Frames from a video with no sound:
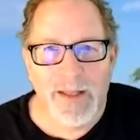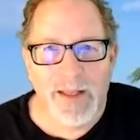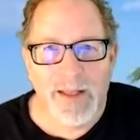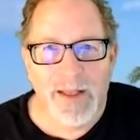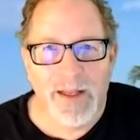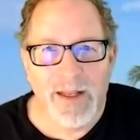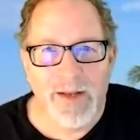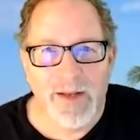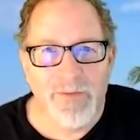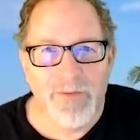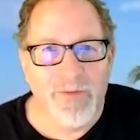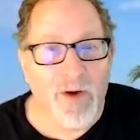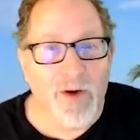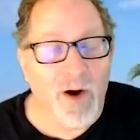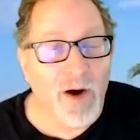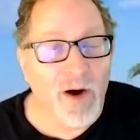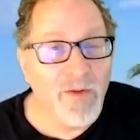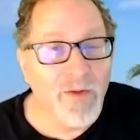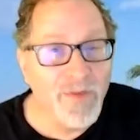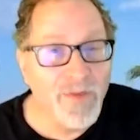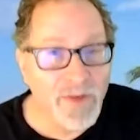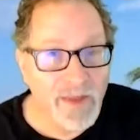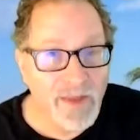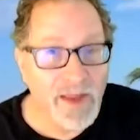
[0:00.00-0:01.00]

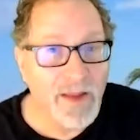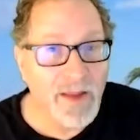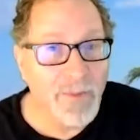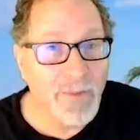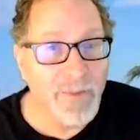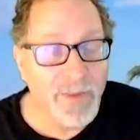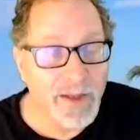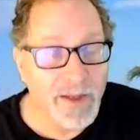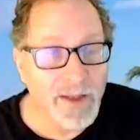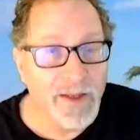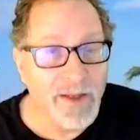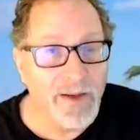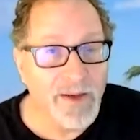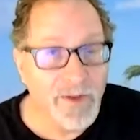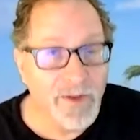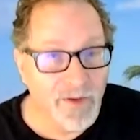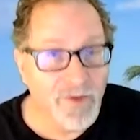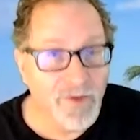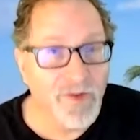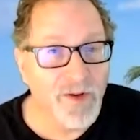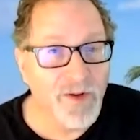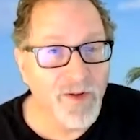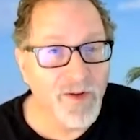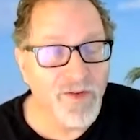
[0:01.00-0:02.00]
involving them in
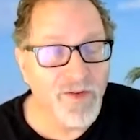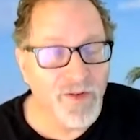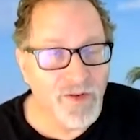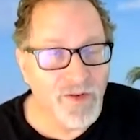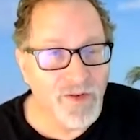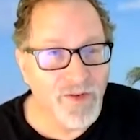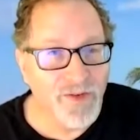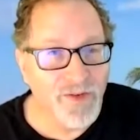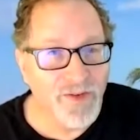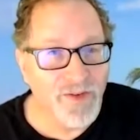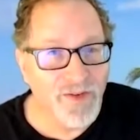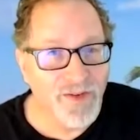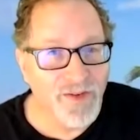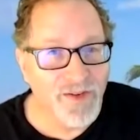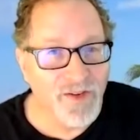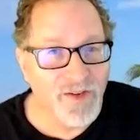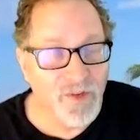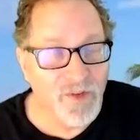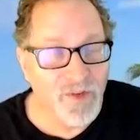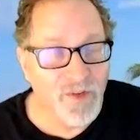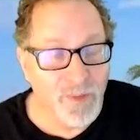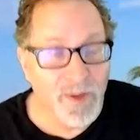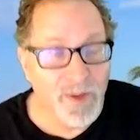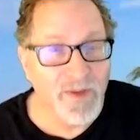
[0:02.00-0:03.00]
decisions,
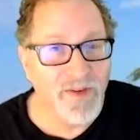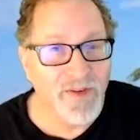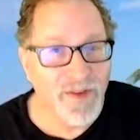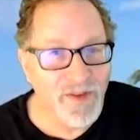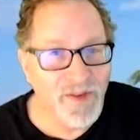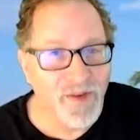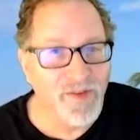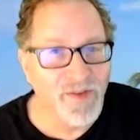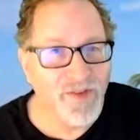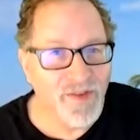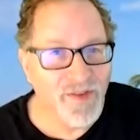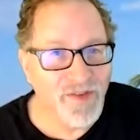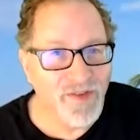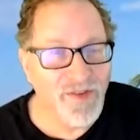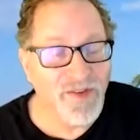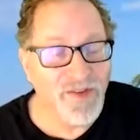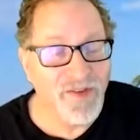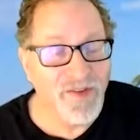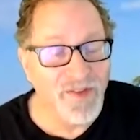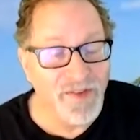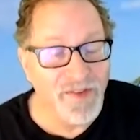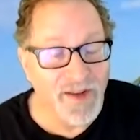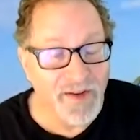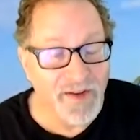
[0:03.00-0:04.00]
especially those
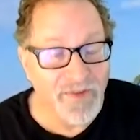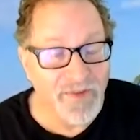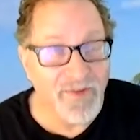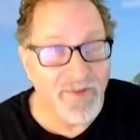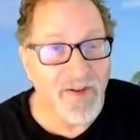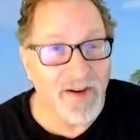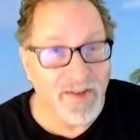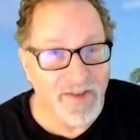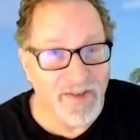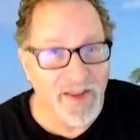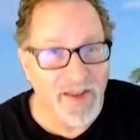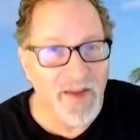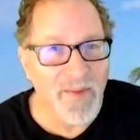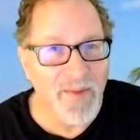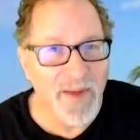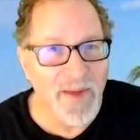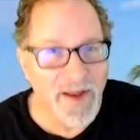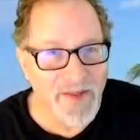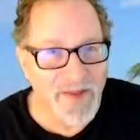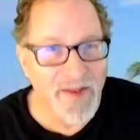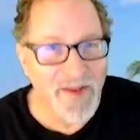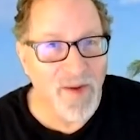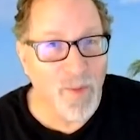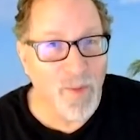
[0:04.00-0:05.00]
decisions that affect them
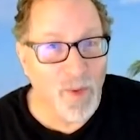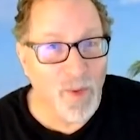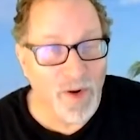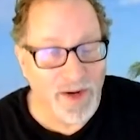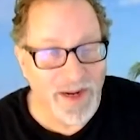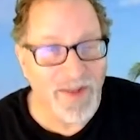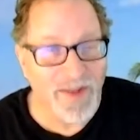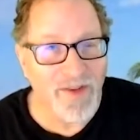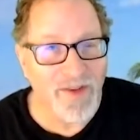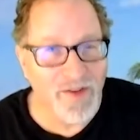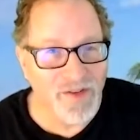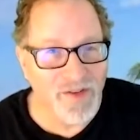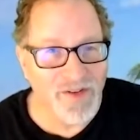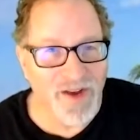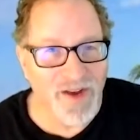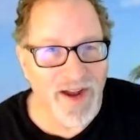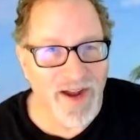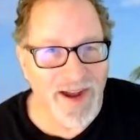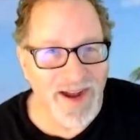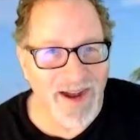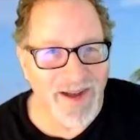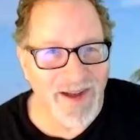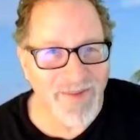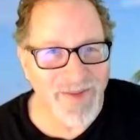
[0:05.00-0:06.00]
and their work and their
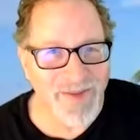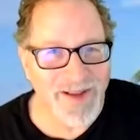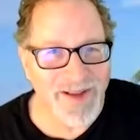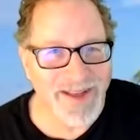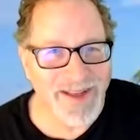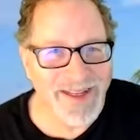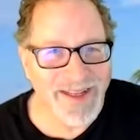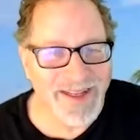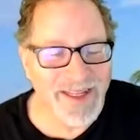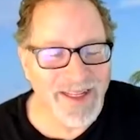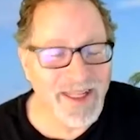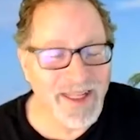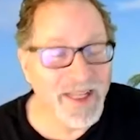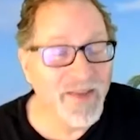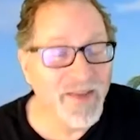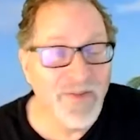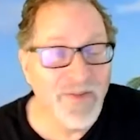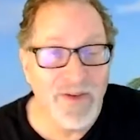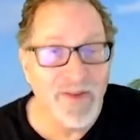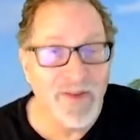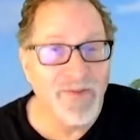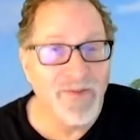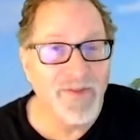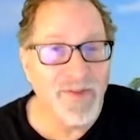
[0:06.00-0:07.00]
job.
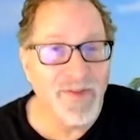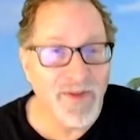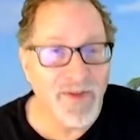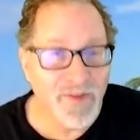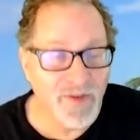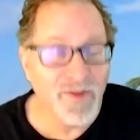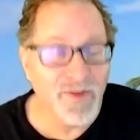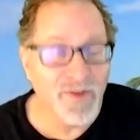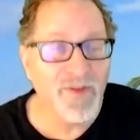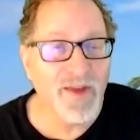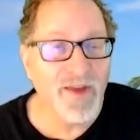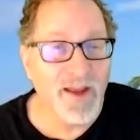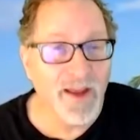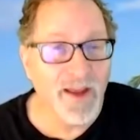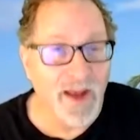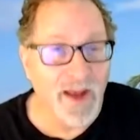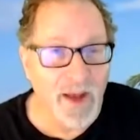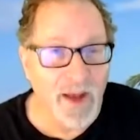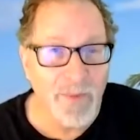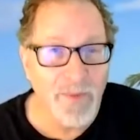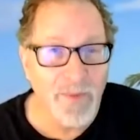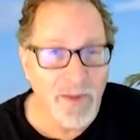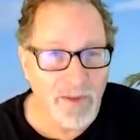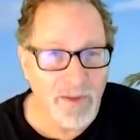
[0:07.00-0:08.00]
Even if if you say,
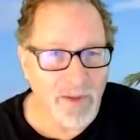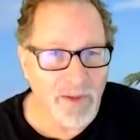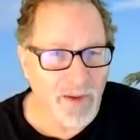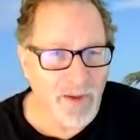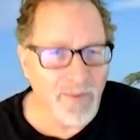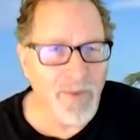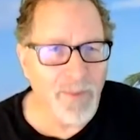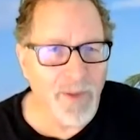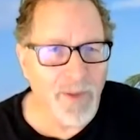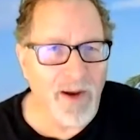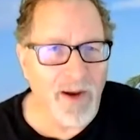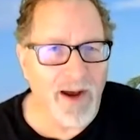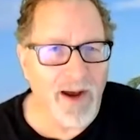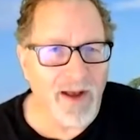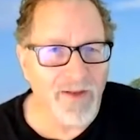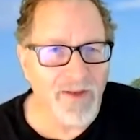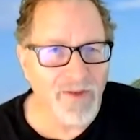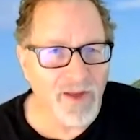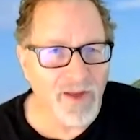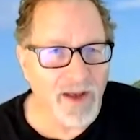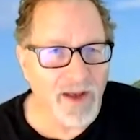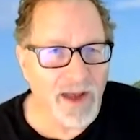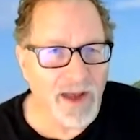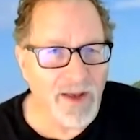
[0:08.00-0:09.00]
I'm the I'm the boss,
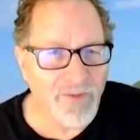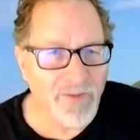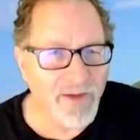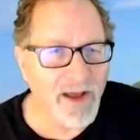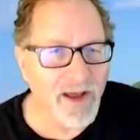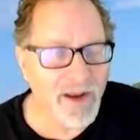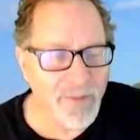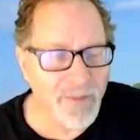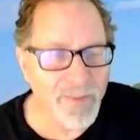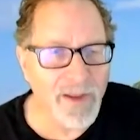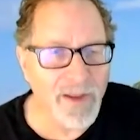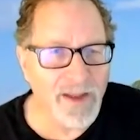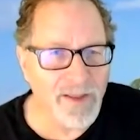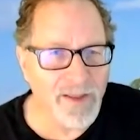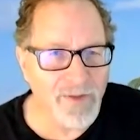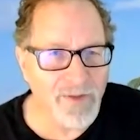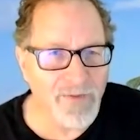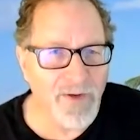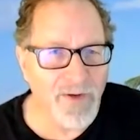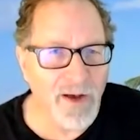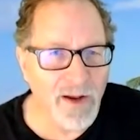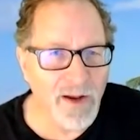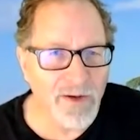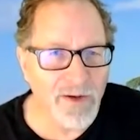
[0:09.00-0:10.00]
I've got to make the
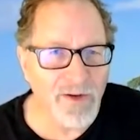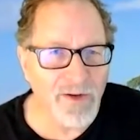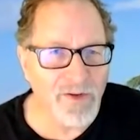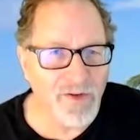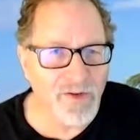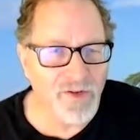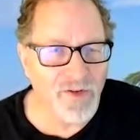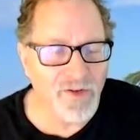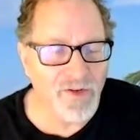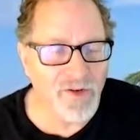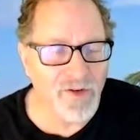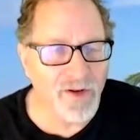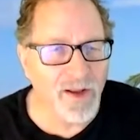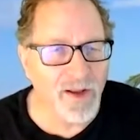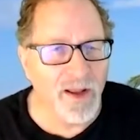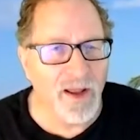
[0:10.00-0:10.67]
final decision,